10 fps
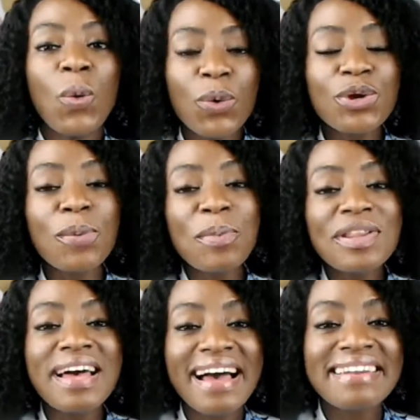"Will your
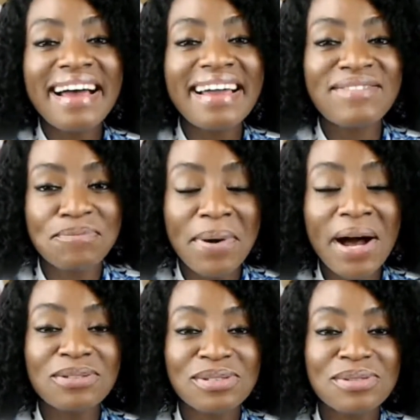mother and I
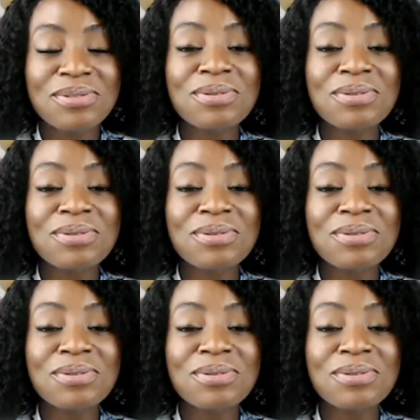bow to you?"